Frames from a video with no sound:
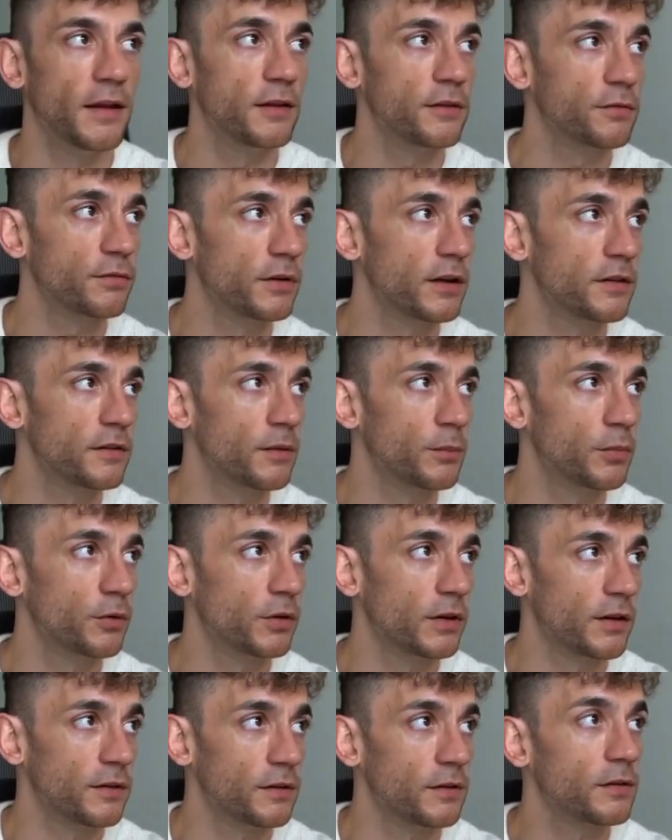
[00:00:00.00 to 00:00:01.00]
It's really simple
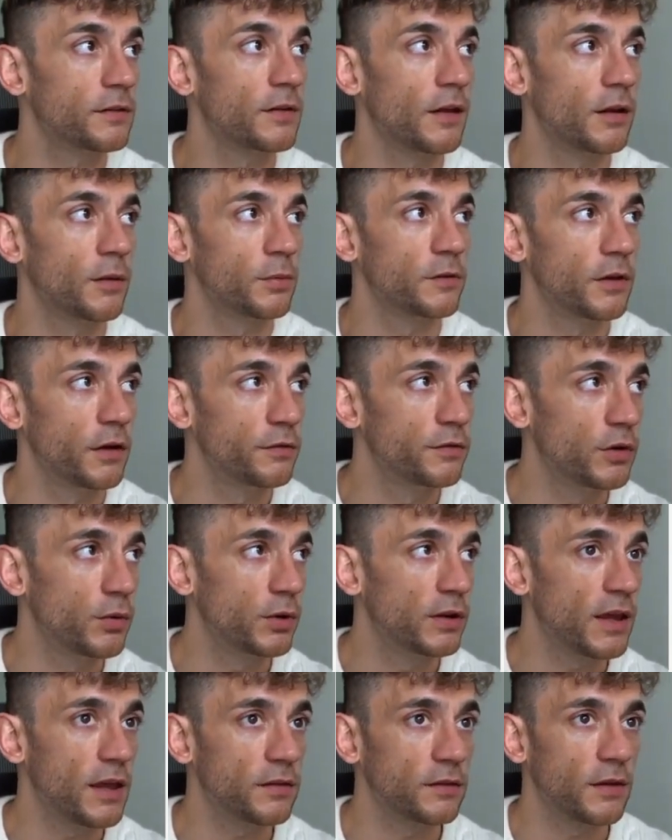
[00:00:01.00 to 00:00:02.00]
and easy to set up. So if you
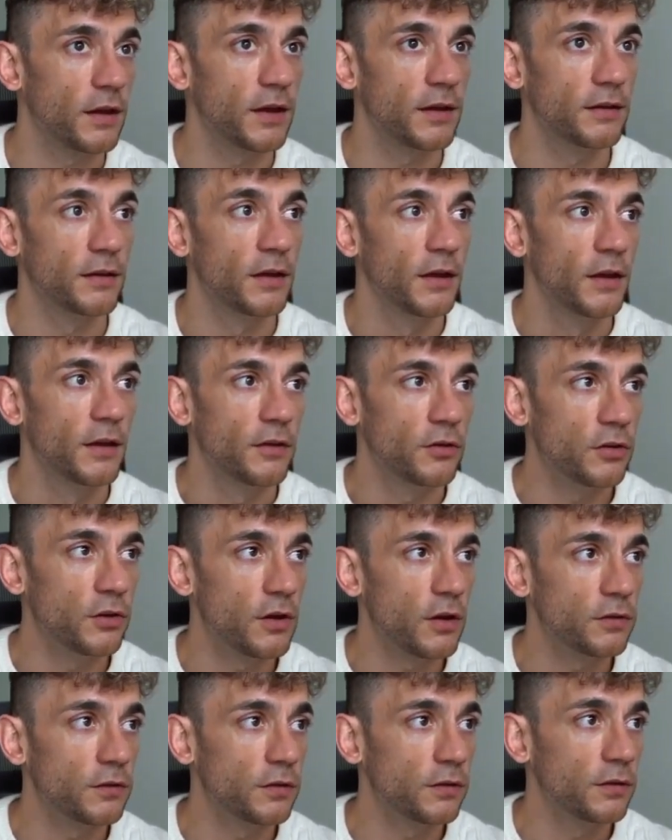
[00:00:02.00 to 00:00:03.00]
want to get started, you can
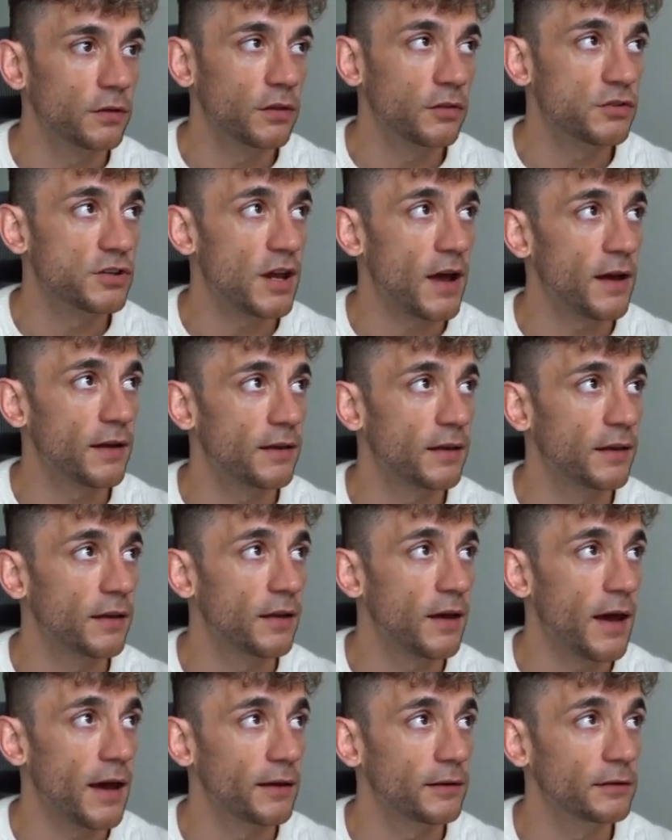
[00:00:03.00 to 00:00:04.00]
go to the chat here
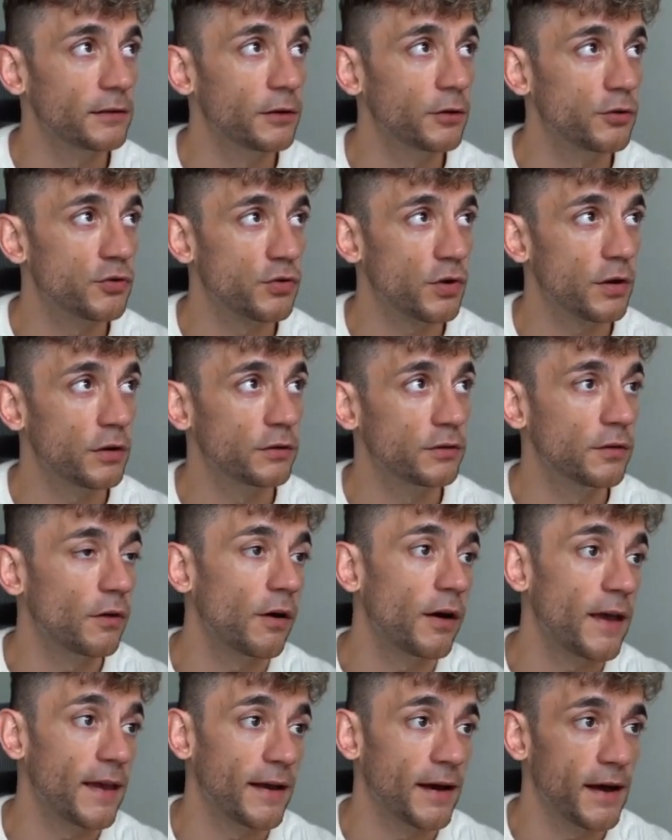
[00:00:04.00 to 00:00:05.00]
at
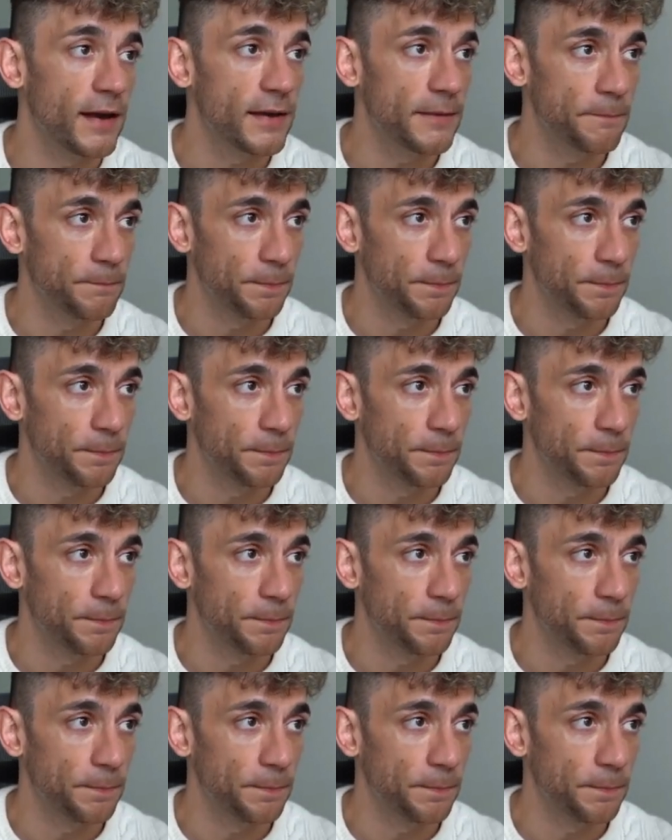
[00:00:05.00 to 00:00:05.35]
lutra.ai.